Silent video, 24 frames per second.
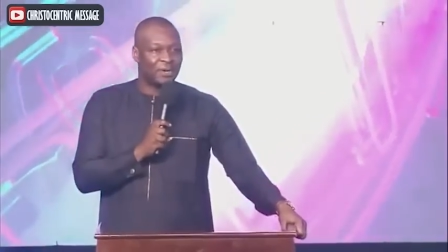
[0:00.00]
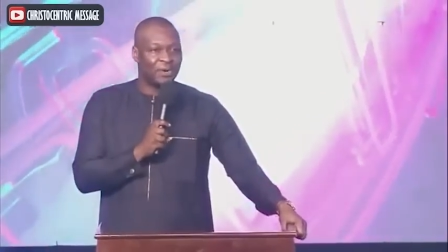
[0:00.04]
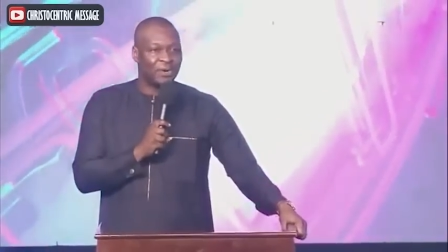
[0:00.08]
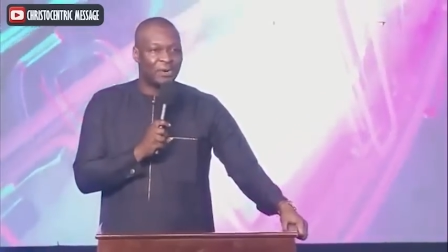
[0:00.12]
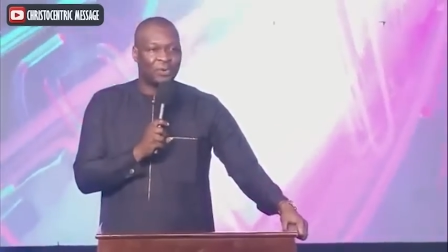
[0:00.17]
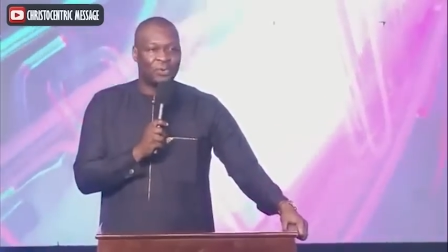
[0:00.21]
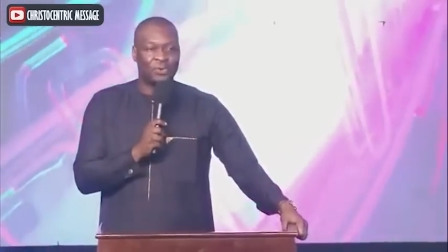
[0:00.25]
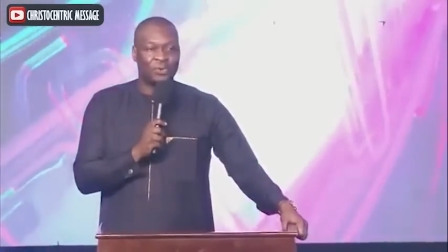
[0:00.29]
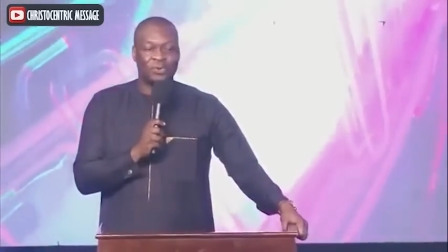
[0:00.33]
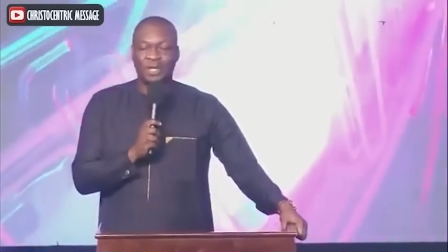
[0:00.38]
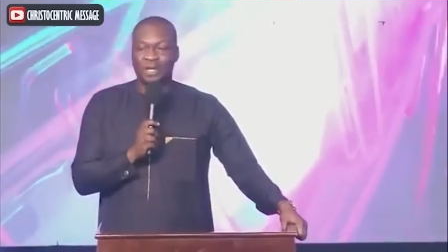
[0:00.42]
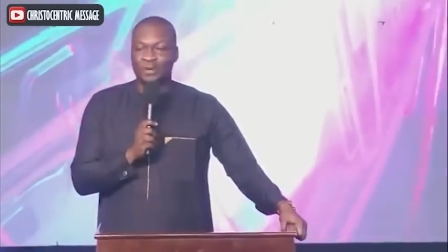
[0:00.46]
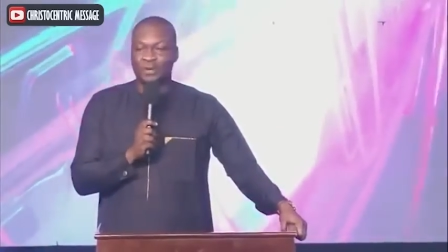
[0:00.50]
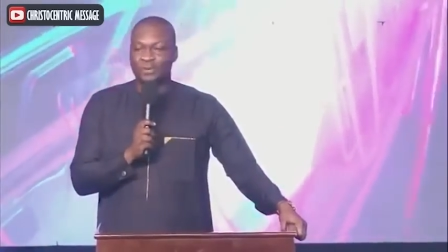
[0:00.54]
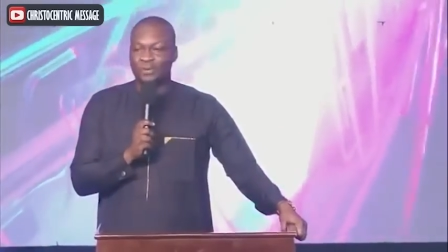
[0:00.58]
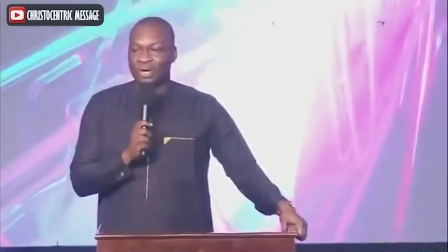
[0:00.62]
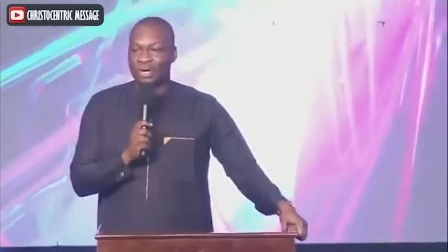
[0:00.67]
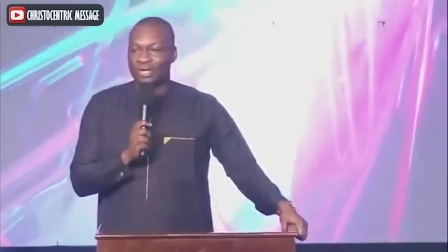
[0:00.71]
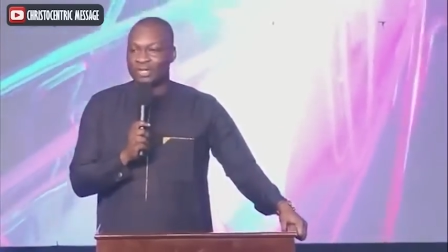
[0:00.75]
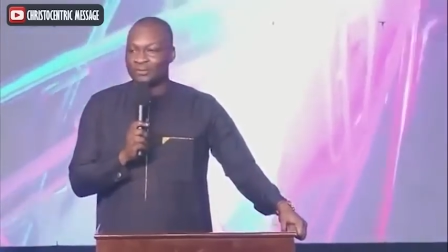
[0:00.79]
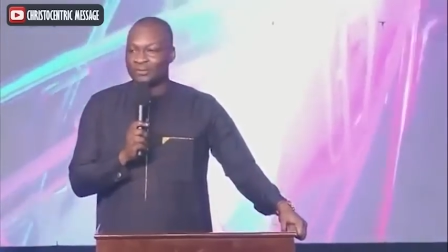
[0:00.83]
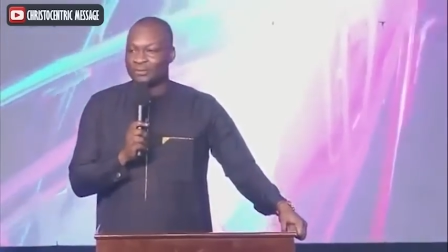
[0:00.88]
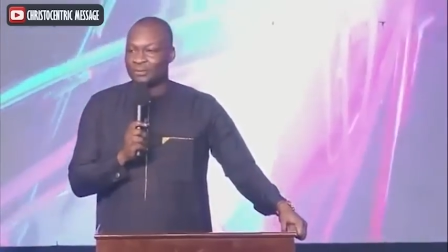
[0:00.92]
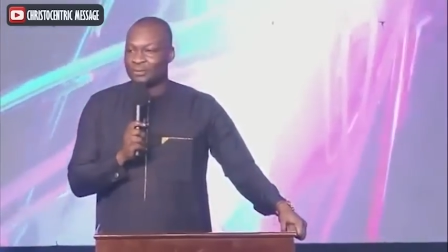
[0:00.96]
old and
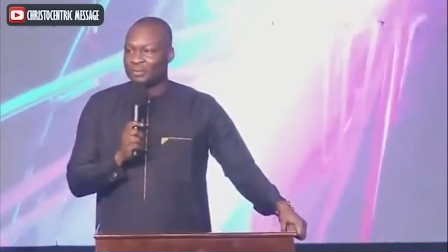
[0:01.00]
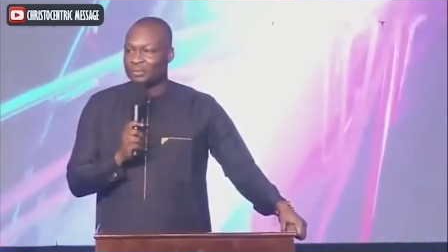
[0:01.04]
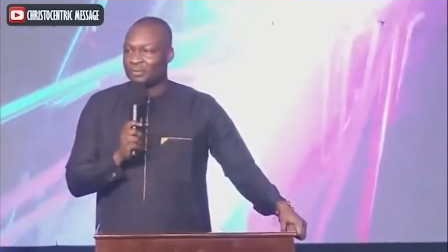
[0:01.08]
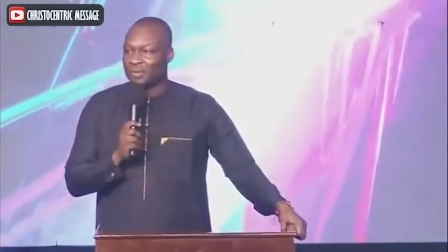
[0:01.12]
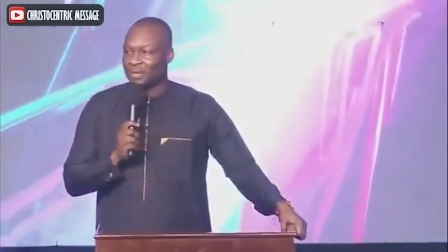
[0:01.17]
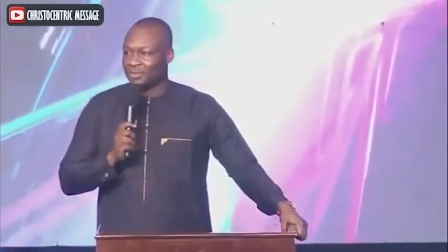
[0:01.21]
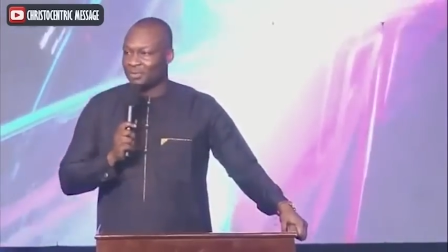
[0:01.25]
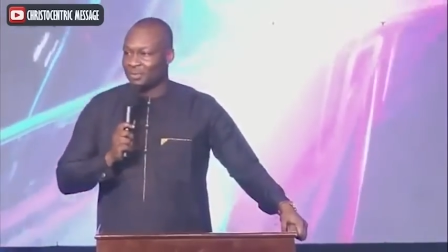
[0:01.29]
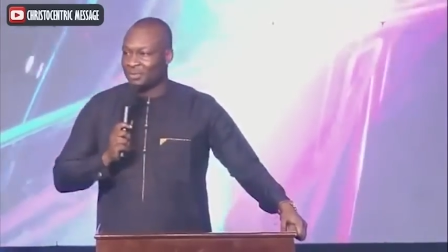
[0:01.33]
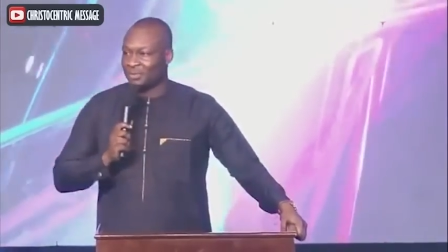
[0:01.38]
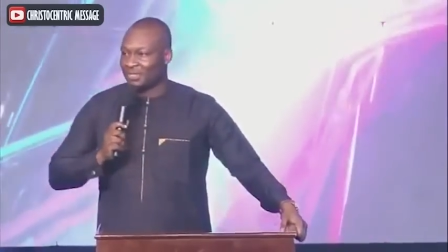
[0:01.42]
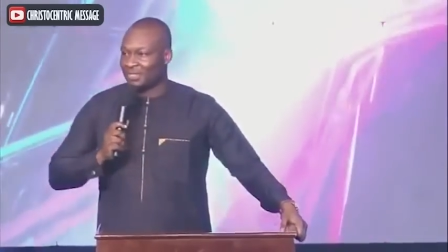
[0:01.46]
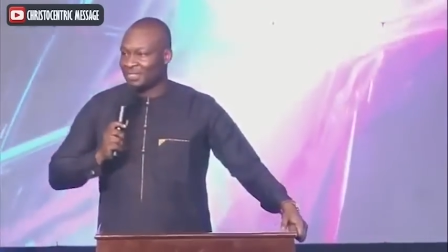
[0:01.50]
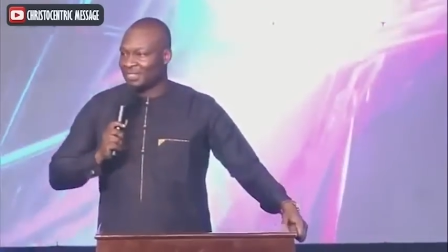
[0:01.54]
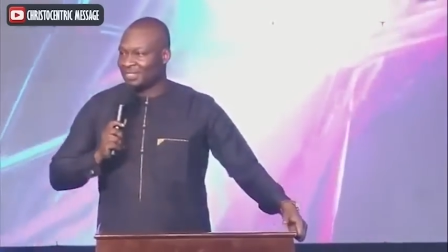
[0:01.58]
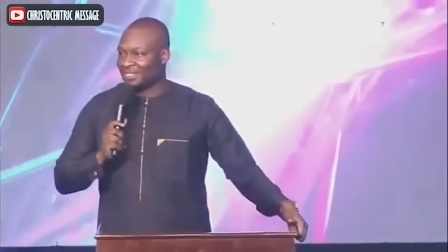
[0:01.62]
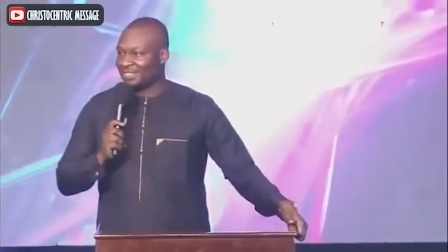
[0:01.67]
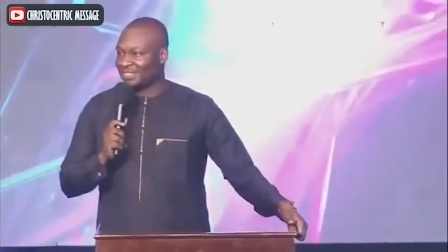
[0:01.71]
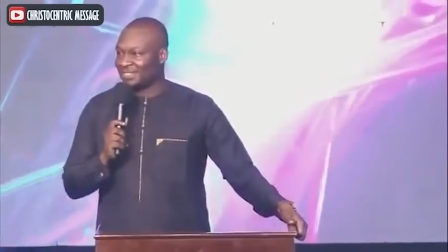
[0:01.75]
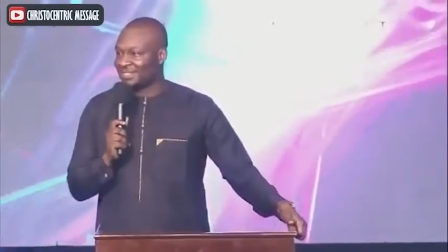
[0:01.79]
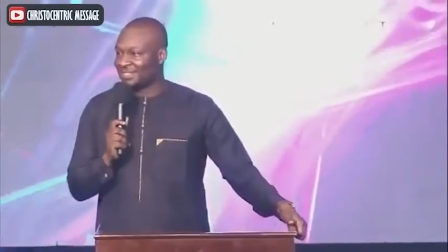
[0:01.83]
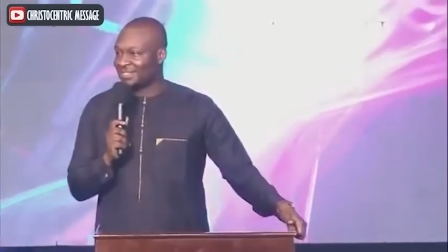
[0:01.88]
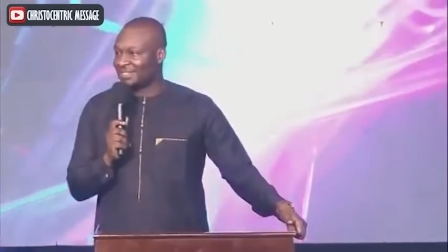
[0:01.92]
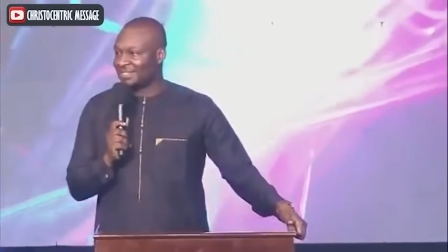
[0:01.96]
wonderful
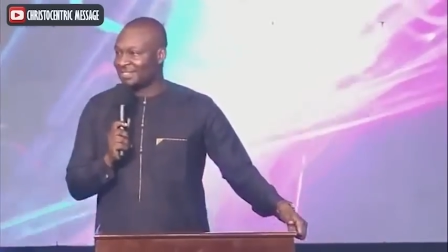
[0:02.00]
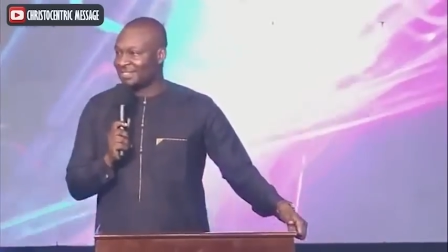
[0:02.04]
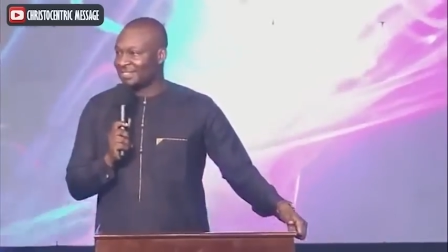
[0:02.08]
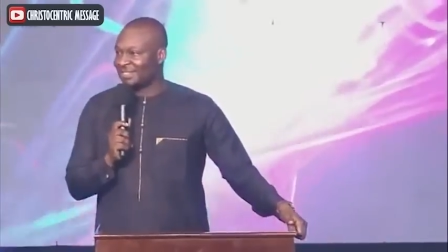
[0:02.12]
memories.